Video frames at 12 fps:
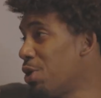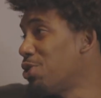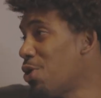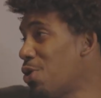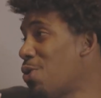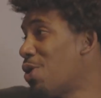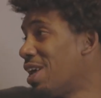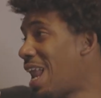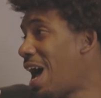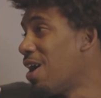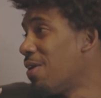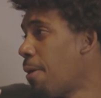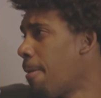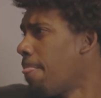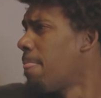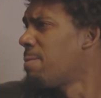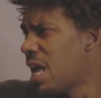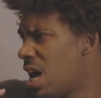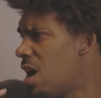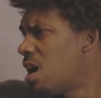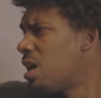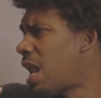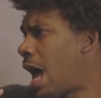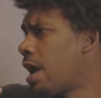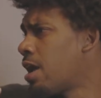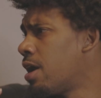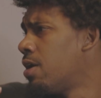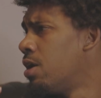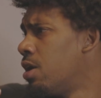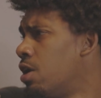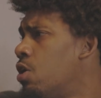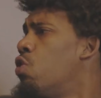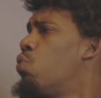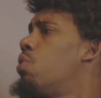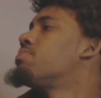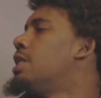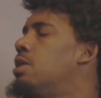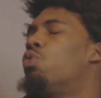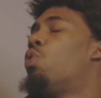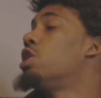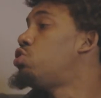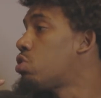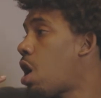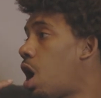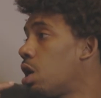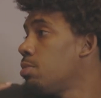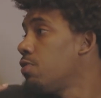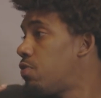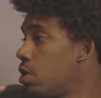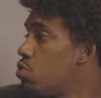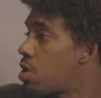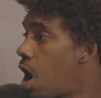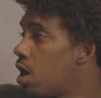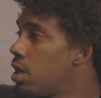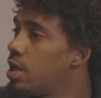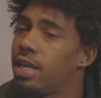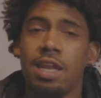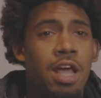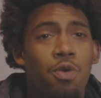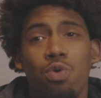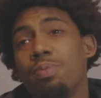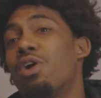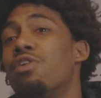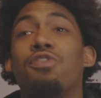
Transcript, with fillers: what we doing? Gotta like, be straightforward. Yeah. Don't like, waste my time, ain't wasting yours. What you calling me for? You calling, we be